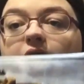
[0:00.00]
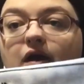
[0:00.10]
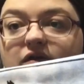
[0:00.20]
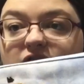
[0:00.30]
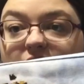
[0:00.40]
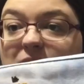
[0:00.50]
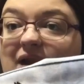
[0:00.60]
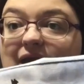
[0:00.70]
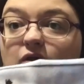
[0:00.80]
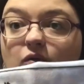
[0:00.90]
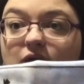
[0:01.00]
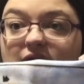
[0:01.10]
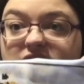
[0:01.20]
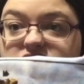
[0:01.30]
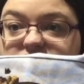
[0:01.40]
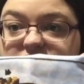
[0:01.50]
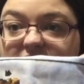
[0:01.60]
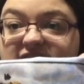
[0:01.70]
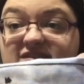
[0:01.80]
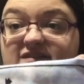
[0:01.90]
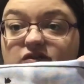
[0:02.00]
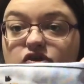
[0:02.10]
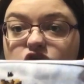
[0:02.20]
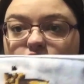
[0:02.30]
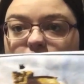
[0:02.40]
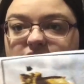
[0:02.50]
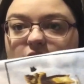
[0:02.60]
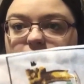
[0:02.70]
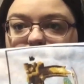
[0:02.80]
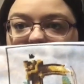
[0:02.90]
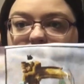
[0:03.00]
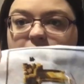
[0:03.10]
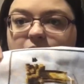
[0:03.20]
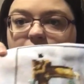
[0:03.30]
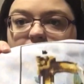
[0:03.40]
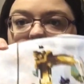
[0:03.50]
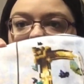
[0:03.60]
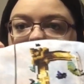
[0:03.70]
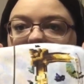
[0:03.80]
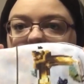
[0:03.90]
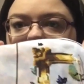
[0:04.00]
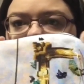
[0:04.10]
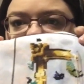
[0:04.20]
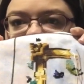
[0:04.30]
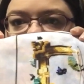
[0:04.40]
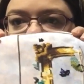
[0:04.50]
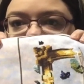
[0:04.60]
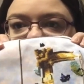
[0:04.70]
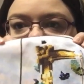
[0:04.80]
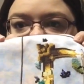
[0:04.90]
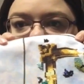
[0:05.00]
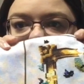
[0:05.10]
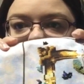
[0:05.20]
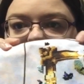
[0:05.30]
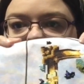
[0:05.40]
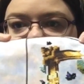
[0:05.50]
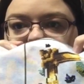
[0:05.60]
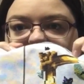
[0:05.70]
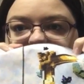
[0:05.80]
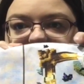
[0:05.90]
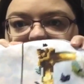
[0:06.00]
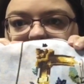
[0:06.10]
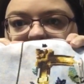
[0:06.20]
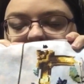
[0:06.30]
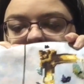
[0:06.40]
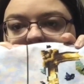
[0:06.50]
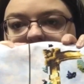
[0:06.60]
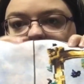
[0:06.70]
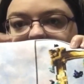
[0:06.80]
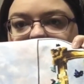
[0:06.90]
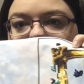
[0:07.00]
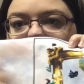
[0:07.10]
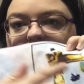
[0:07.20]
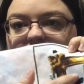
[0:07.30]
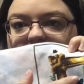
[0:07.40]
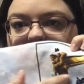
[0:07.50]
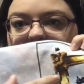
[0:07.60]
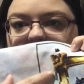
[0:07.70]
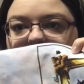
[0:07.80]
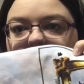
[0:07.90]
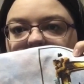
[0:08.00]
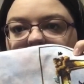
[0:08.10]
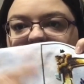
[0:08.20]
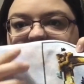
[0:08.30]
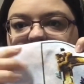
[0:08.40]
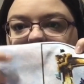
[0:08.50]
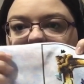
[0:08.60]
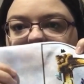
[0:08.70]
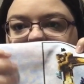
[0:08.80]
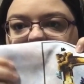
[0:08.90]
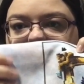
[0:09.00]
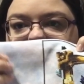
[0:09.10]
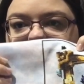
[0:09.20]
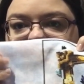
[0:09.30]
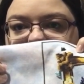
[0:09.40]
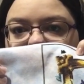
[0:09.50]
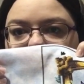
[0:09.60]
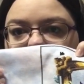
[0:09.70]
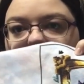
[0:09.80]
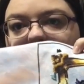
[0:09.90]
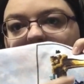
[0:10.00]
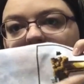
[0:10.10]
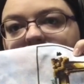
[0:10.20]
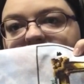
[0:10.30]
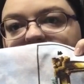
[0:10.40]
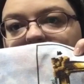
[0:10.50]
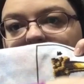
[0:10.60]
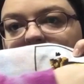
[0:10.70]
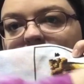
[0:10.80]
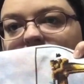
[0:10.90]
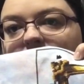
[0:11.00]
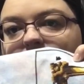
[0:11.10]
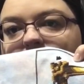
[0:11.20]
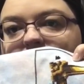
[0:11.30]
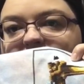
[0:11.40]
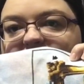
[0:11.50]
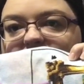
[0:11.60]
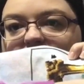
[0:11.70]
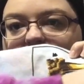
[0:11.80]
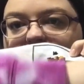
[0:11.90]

Sorry, my lack of coordination today is just not helping me out. But look at those colours. I love how the trellis is coming out, like the border here is playing off against this fabric. So I've just got a couple of